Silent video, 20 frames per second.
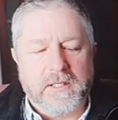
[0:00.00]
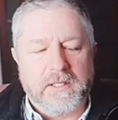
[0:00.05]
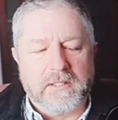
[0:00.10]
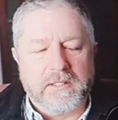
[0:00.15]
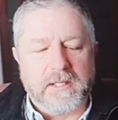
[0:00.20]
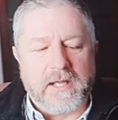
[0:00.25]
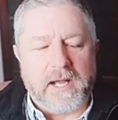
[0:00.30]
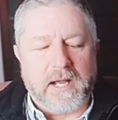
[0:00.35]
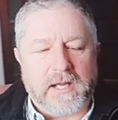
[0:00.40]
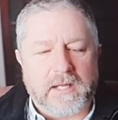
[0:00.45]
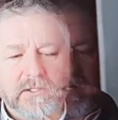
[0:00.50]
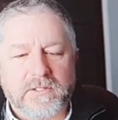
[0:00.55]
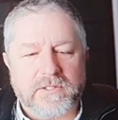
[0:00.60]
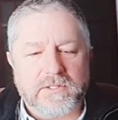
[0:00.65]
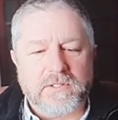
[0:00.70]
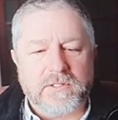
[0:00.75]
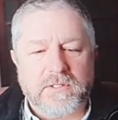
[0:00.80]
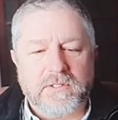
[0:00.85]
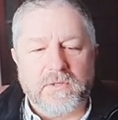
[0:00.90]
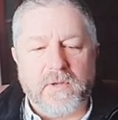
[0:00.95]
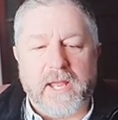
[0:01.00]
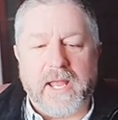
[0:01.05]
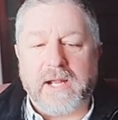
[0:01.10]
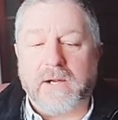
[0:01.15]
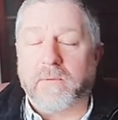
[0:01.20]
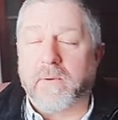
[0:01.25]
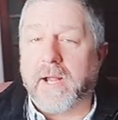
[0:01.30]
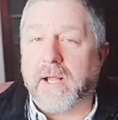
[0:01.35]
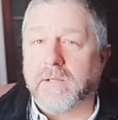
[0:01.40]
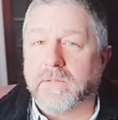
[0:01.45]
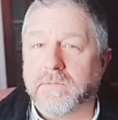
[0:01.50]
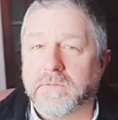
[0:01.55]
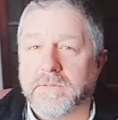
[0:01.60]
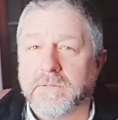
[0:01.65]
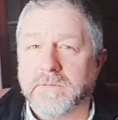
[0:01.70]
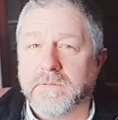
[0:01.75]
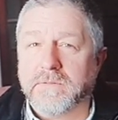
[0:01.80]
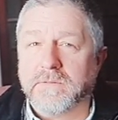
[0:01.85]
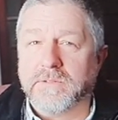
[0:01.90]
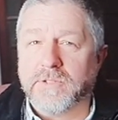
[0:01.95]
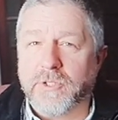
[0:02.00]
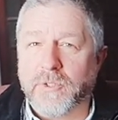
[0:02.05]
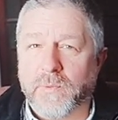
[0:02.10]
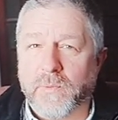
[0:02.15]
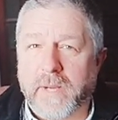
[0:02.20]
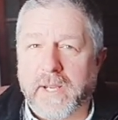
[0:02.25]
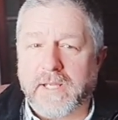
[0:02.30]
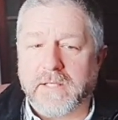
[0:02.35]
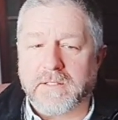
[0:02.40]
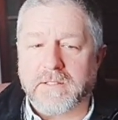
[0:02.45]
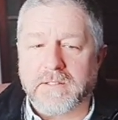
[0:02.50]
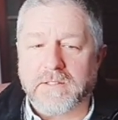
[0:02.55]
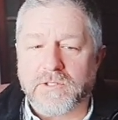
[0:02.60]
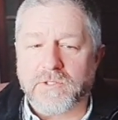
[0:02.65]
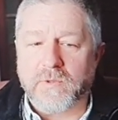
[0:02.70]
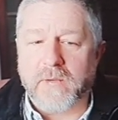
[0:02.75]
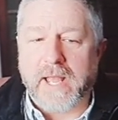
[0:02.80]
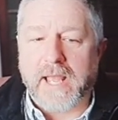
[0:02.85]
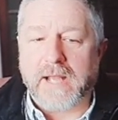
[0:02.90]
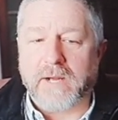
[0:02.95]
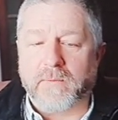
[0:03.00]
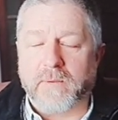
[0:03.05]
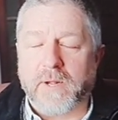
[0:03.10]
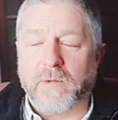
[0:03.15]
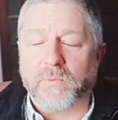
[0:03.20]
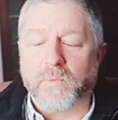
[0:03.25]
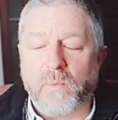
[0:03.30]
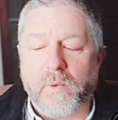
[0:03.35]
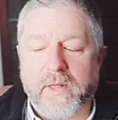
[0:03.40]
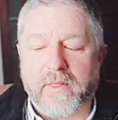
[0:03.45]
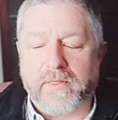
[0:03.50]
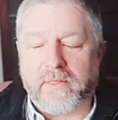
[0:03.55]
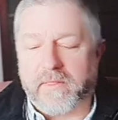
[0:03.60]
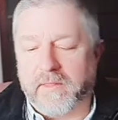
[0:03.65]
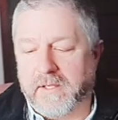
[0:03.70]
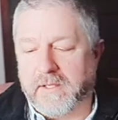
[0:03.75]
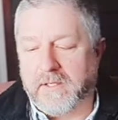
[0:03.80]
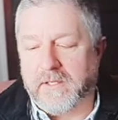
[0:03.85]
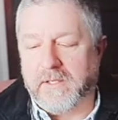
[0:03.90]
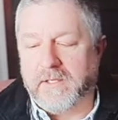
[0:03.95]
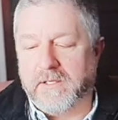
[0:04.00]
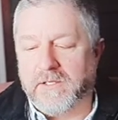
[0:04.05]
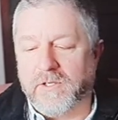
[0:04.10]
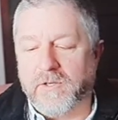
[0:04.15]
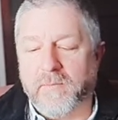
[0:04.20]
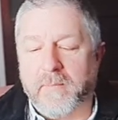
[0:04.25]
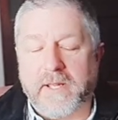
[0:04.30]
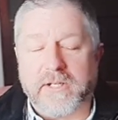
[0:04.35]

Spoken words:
So to hang around, to wait, to hang around with.